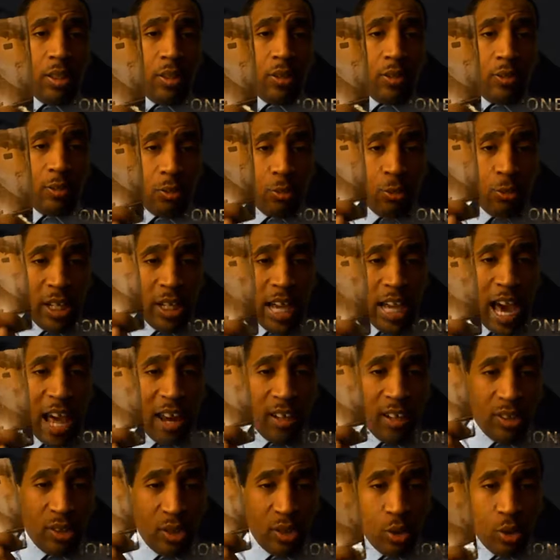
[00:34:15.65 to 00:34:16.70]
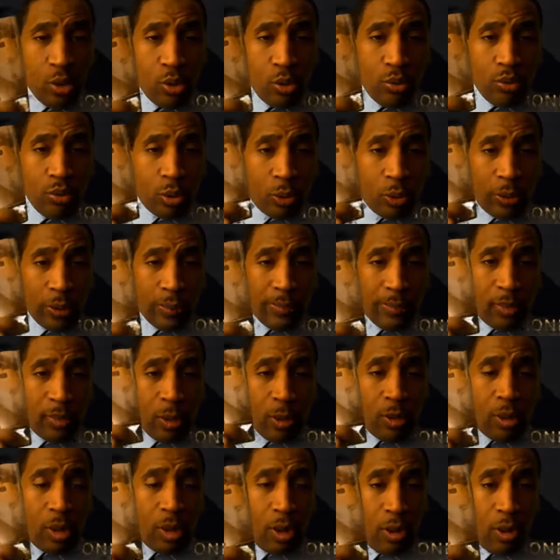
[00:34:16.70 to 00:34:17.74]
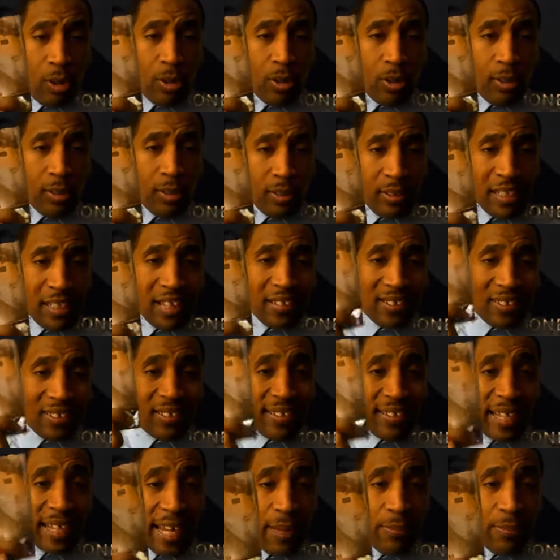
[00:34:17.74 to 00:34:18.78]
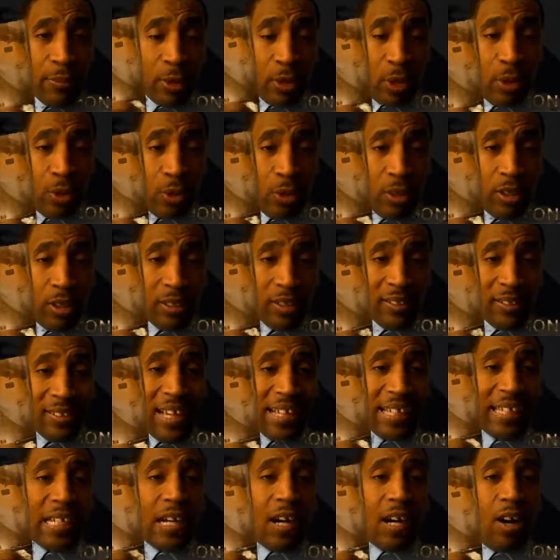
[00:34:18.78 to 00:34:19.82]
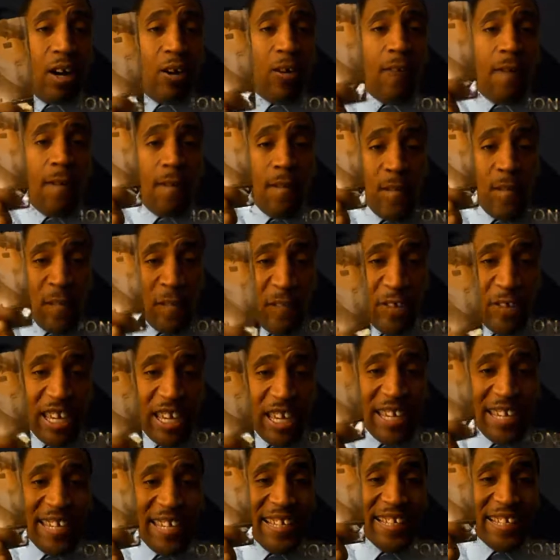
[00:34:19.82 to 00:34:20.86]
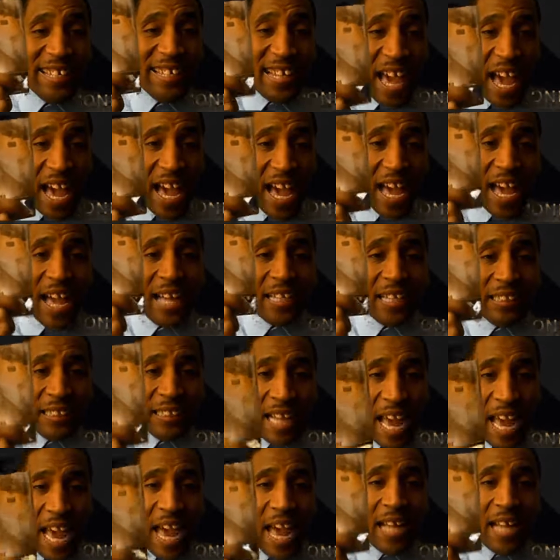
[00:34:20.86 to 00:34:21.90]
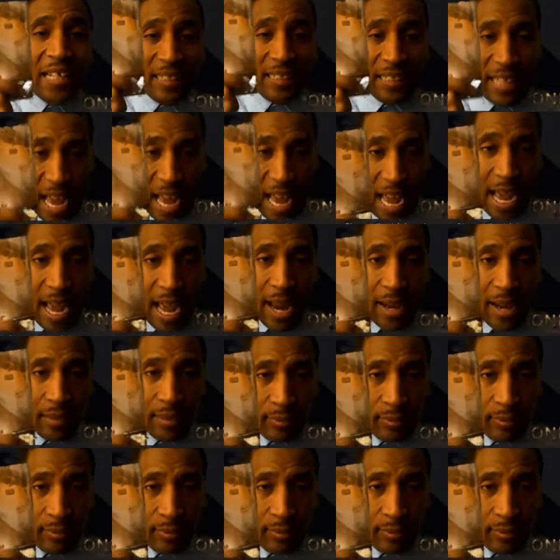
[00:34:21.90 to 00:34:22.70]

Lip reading: we got a new crypto coin that's a stable coin that's called V999.